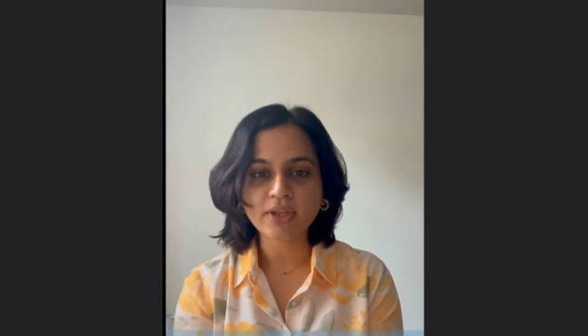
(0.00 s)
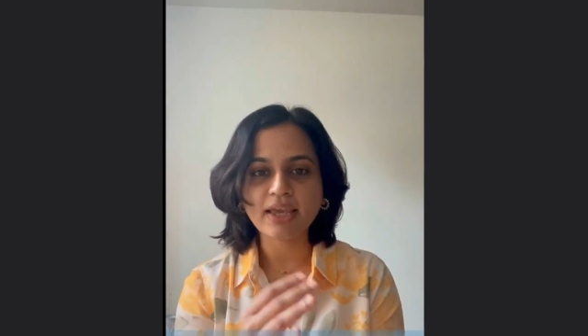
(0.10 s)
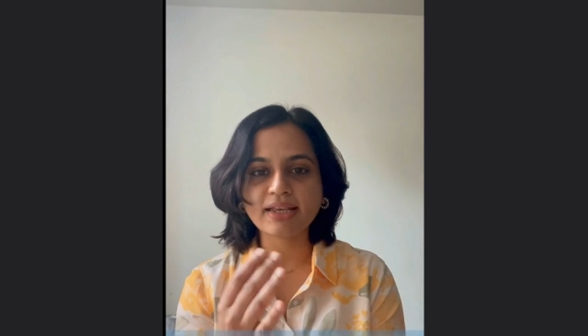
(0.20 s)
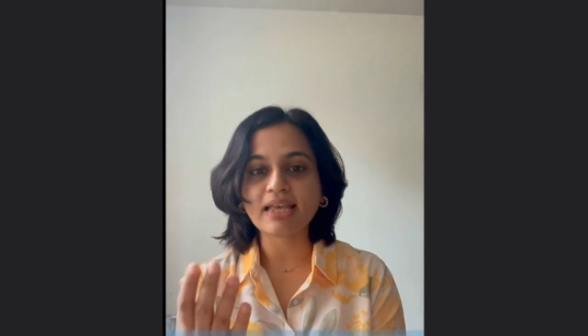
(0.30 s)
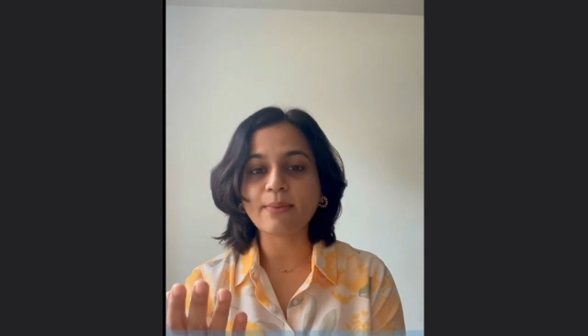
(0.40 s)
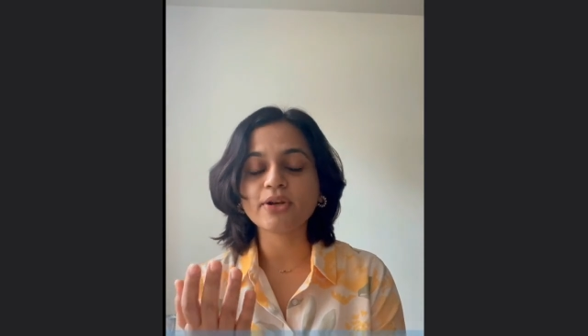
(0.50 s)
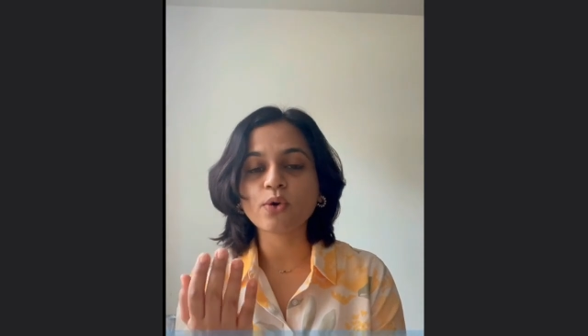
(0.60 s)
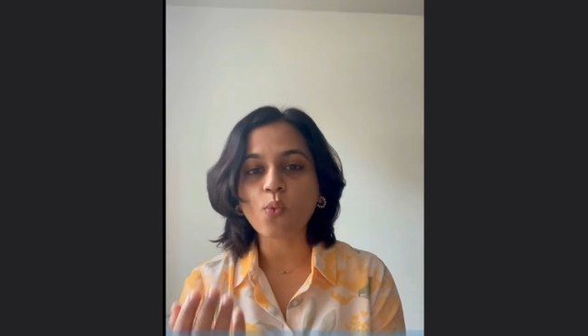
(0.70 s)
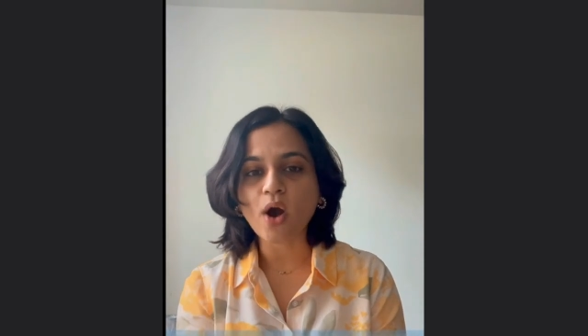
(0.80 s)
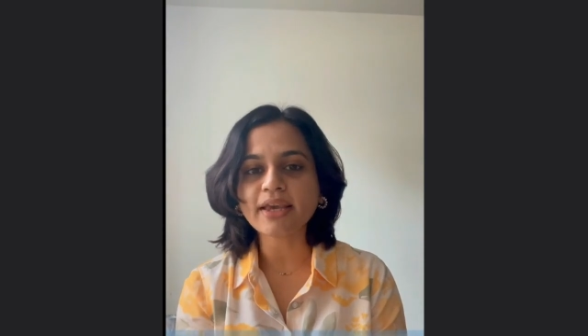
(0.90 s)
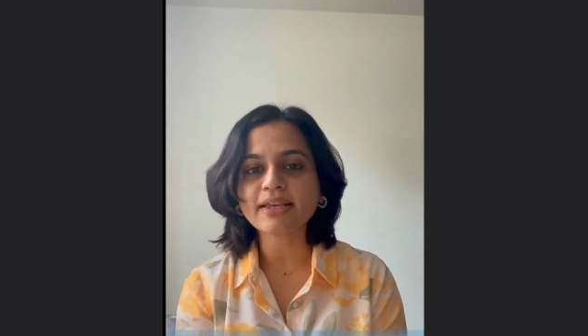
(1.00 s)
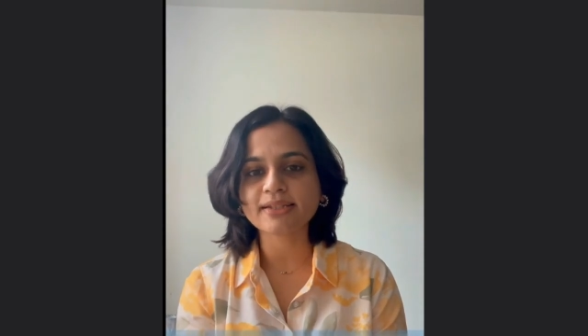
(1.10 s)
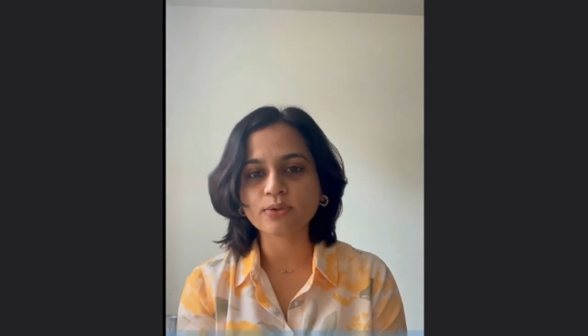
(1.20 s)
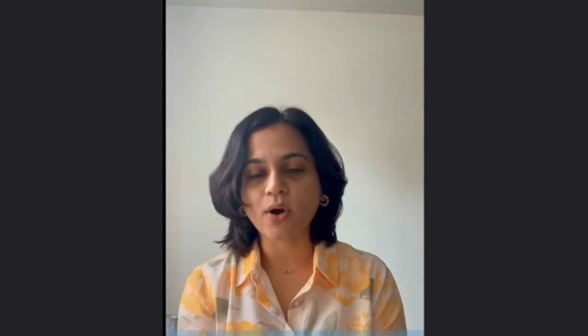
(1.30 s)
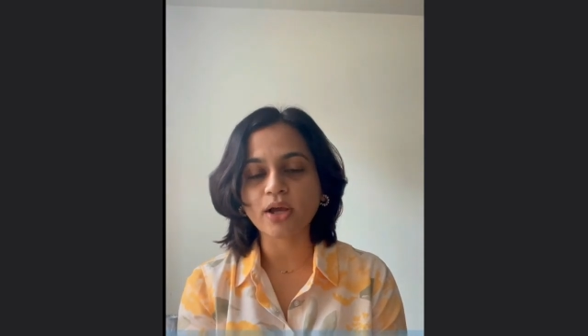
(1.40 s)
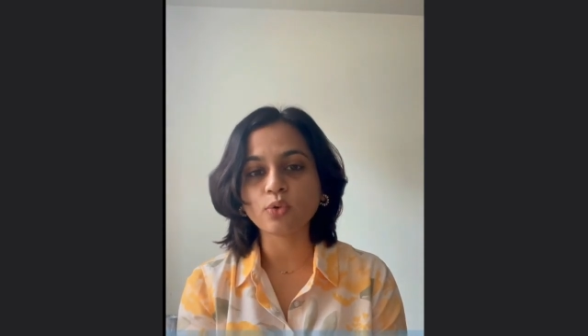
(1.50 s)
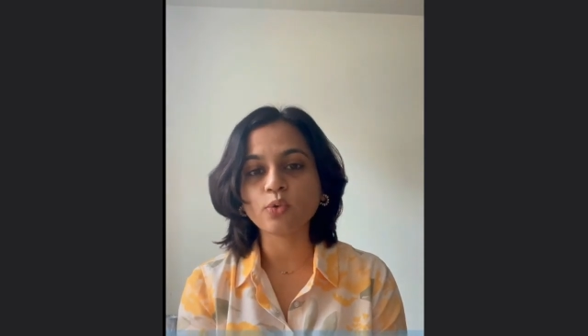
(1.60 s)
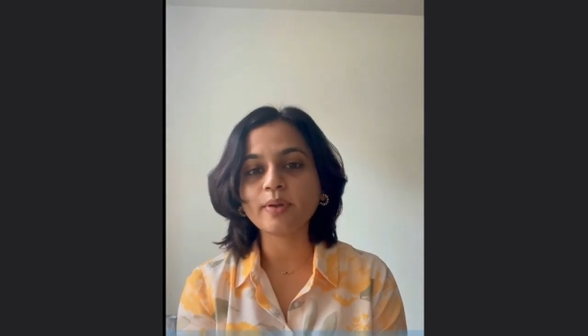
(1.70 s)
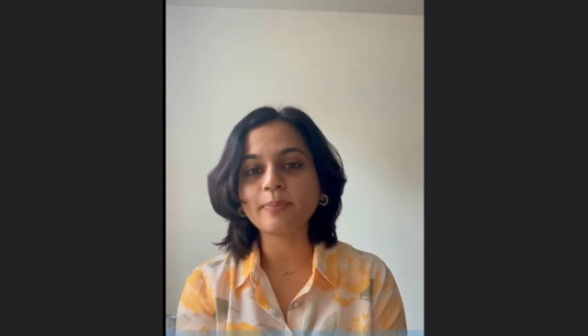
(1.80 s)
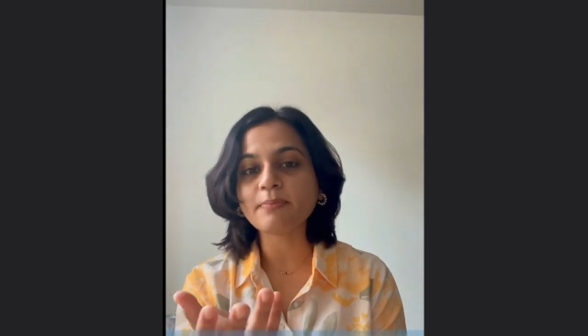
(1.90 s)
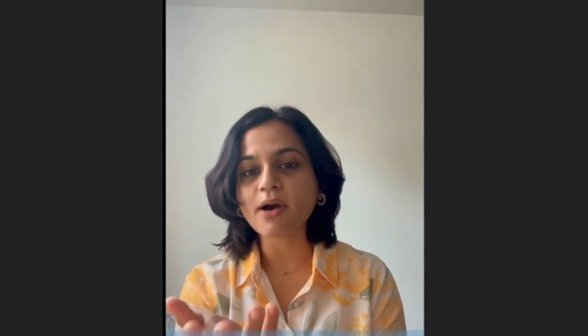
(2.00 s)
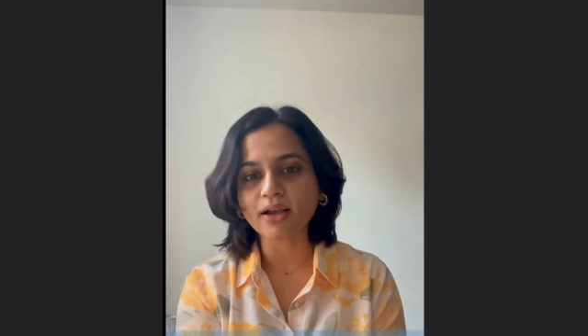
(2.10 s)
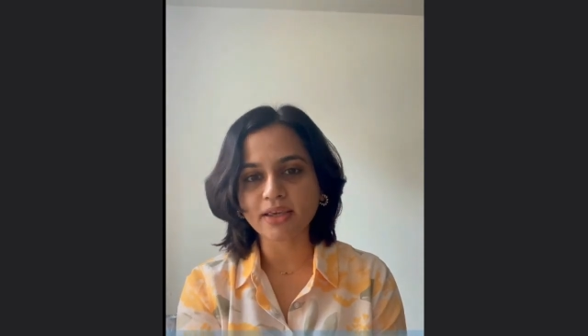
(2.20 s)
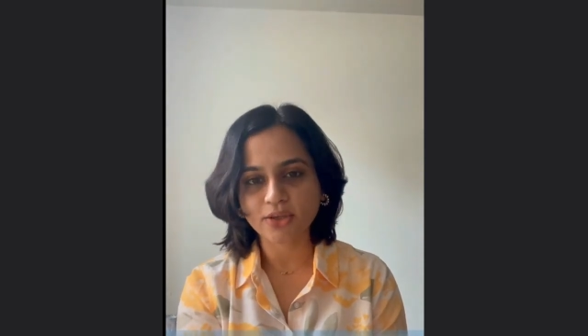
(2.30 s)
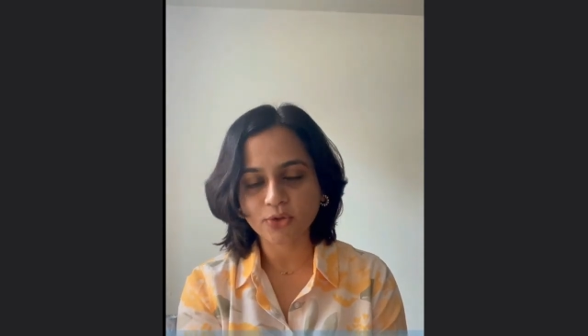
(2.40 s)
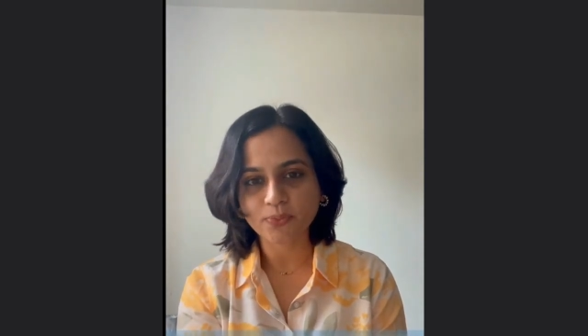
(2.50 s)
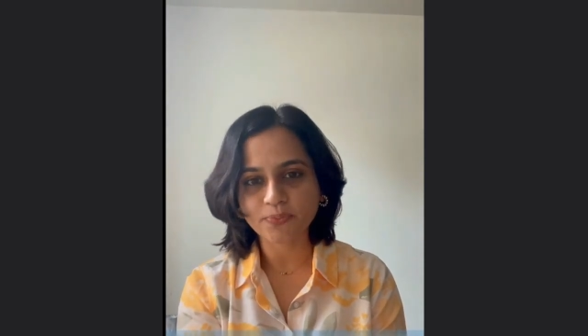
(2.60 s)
examiner Y is the one who will be marking you.